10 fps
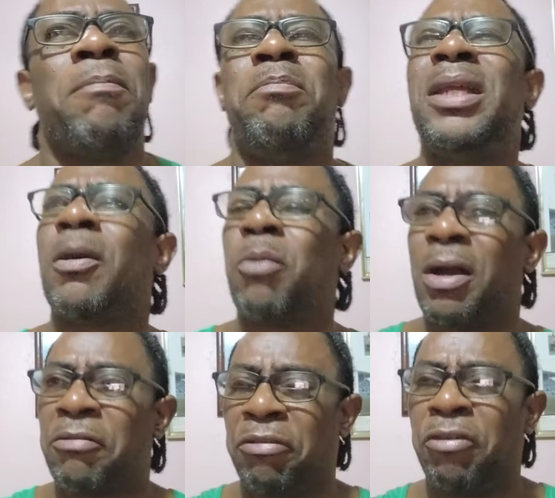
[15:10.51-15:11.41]
build up
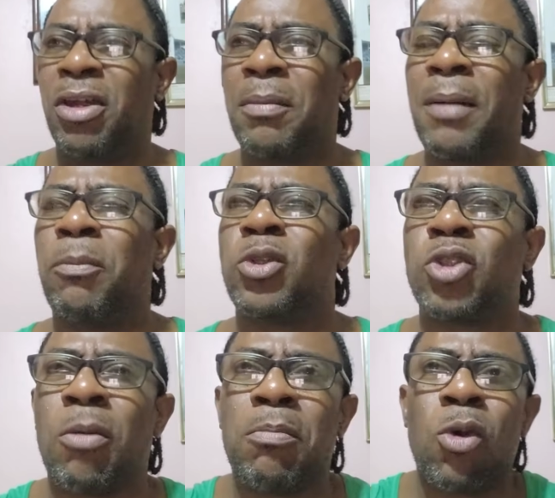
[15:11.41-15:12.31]
one frame and put
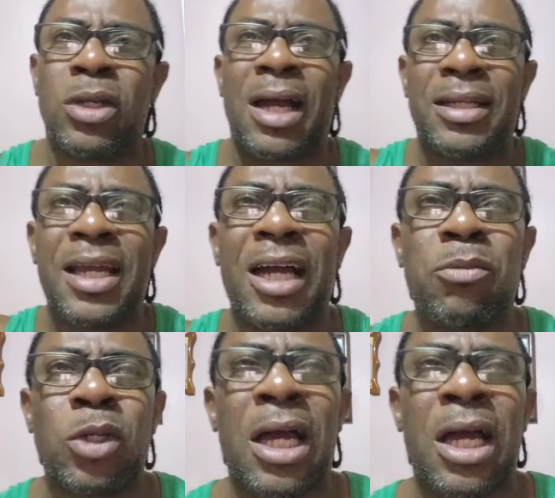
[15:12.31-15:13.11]
some board and cardboard